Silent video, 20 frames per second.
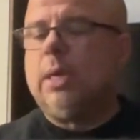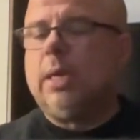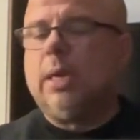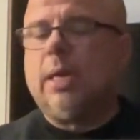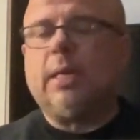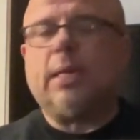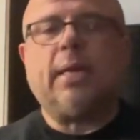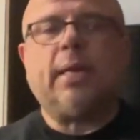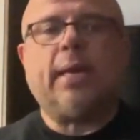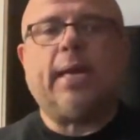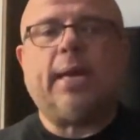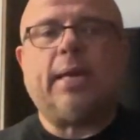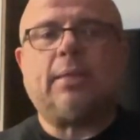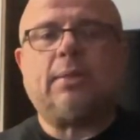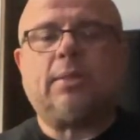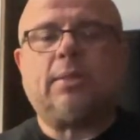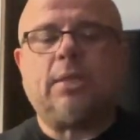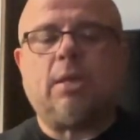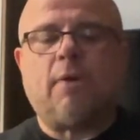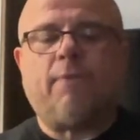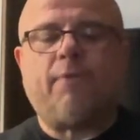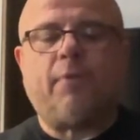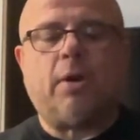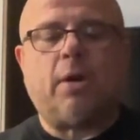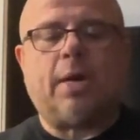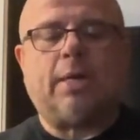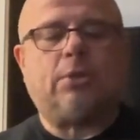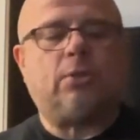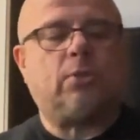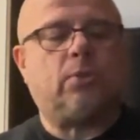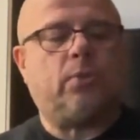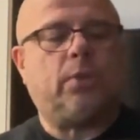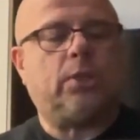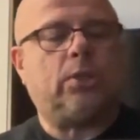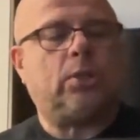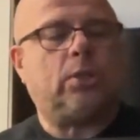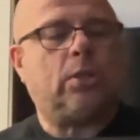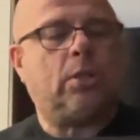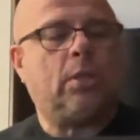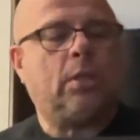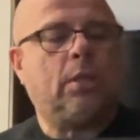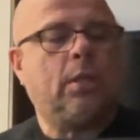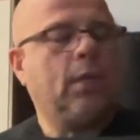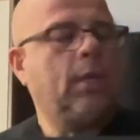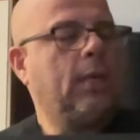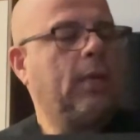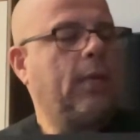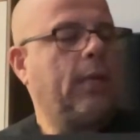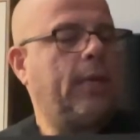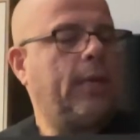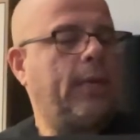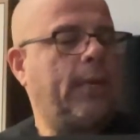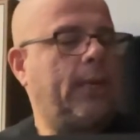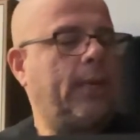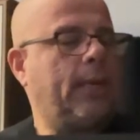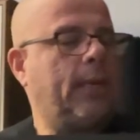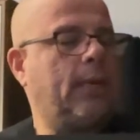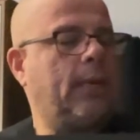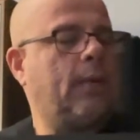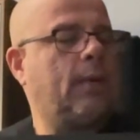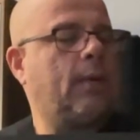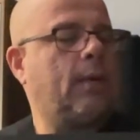and then it has the off and on switch. And